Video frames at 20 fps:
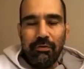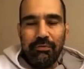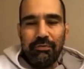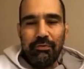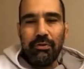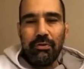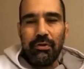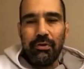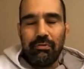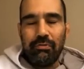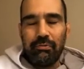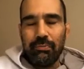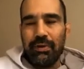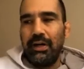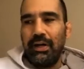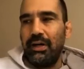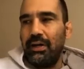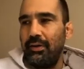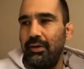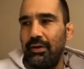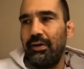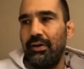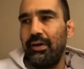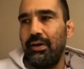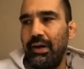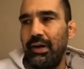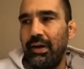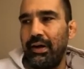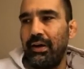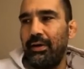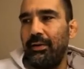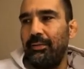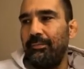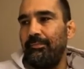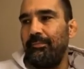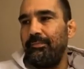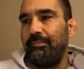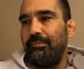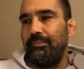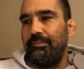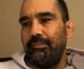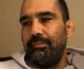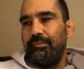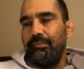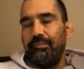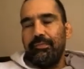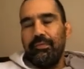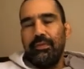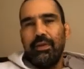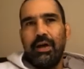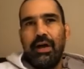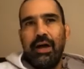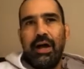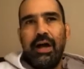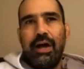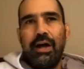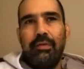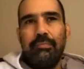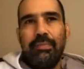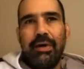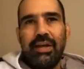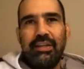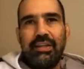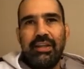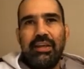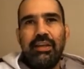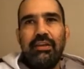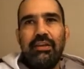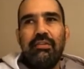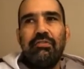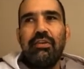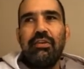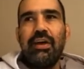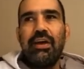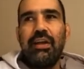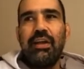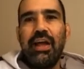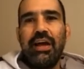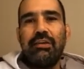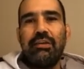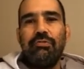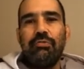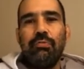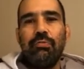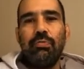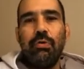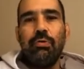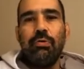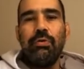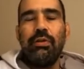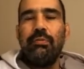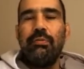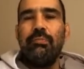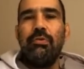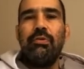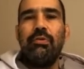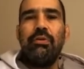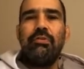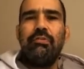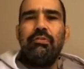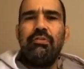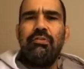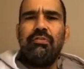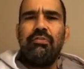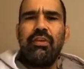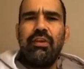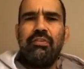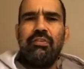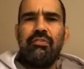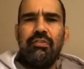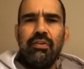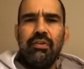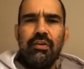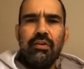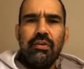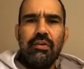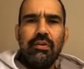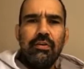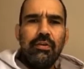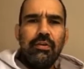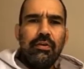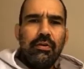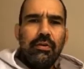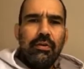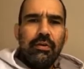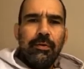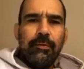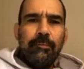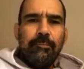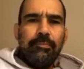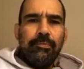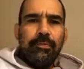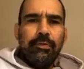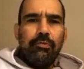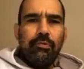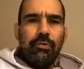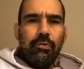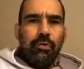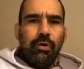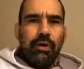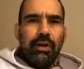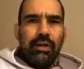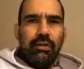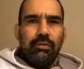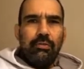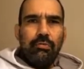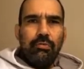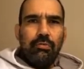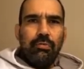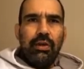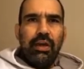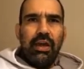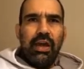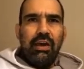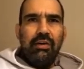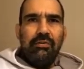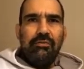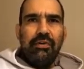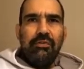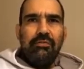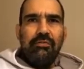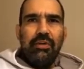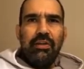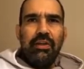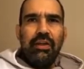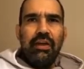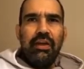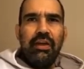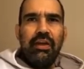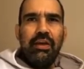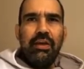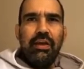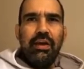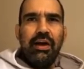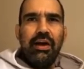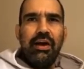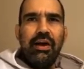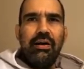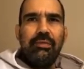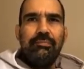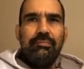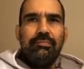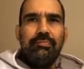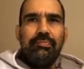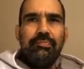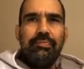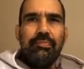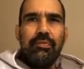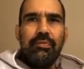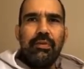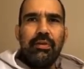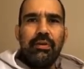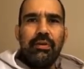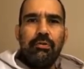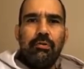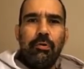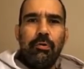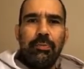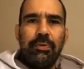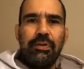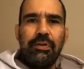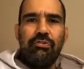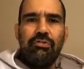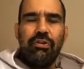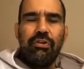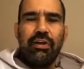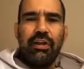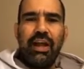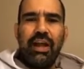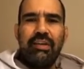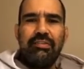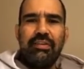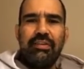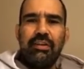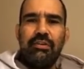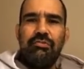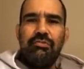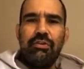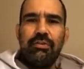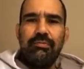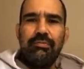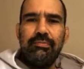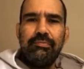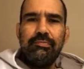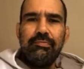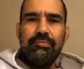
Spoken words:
of course, but My thing is I like to row in the mornings these days. So what I do, we have every day competition class at the gym.